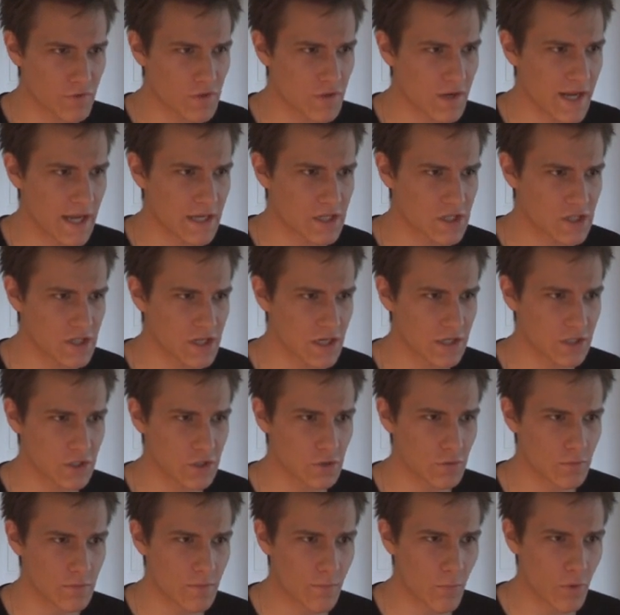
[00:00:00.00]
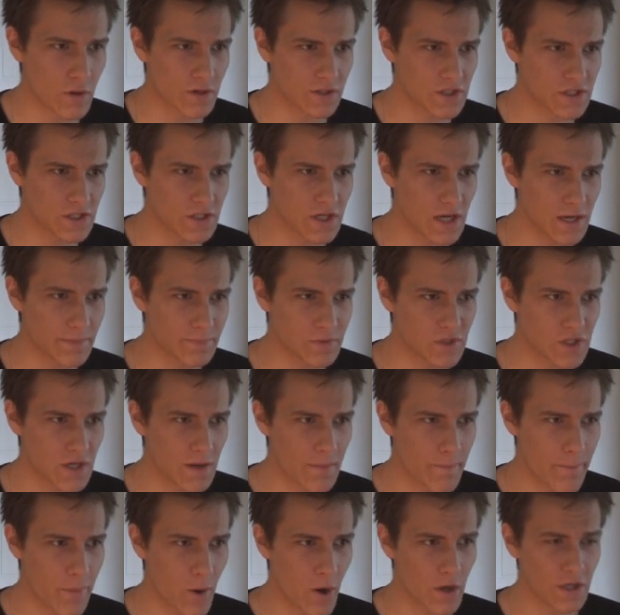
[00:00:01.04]
Hope you like. Stay tuned. More skips
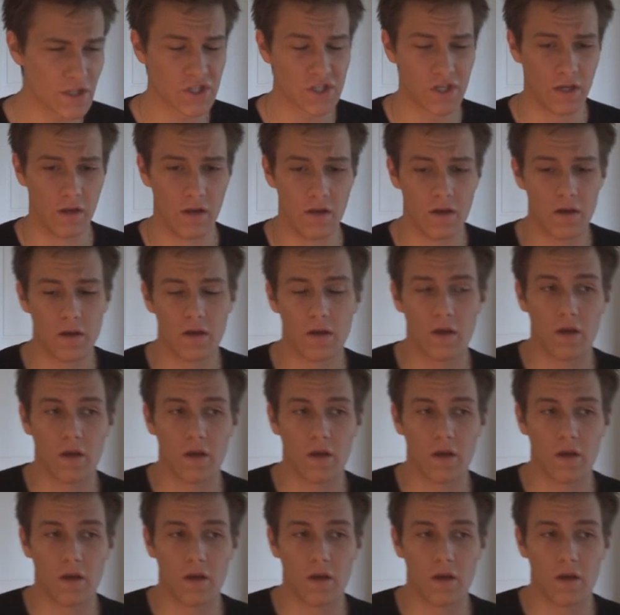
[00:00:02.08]
in person.